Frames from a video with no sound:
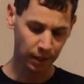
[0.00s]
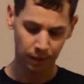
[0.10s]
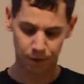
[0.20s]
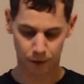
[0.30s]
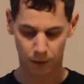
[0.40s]

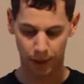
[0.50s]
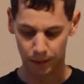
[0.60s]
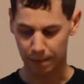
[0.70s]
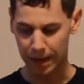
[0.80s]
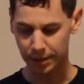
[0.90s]
So the
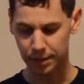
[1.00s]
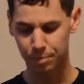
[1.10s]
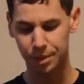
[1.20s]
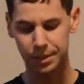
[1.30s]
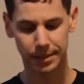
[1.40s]
box is
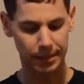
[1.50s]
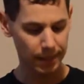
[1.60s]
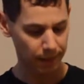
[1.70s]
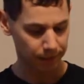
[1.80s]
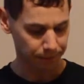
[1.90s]
pretty
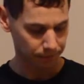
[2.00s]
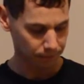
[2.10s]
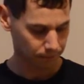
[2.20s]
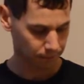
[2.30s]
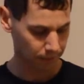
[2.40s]
sleek.
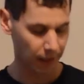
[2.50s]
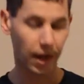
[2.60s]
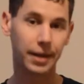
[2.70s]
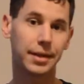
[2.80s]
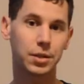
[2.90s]

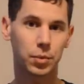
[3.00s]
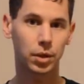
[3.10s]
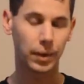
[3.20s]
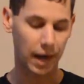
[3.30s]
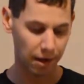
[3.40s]
It does work
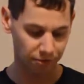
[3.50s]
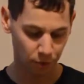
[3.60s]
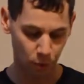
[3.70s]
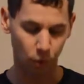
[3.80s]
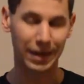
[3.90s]
with iPhone or